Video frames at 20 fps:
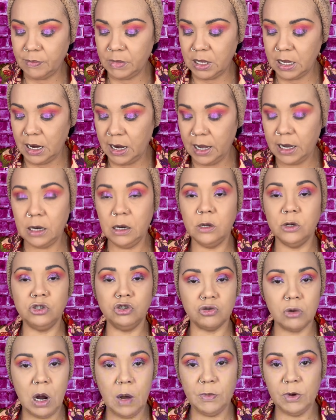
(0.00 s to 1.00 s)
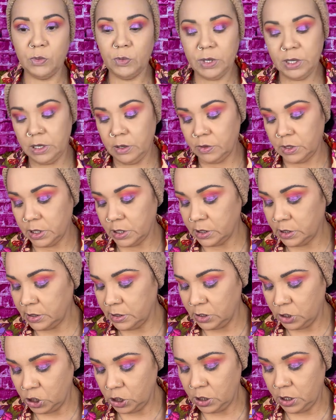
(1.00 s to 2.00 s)
I like a little drama. We know this.
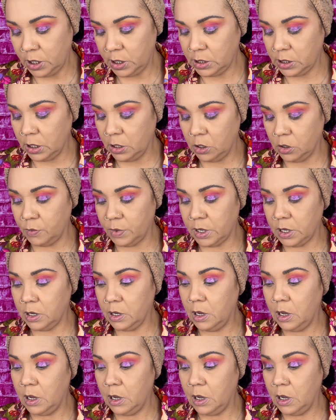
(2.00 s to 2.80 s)
Just a little bit.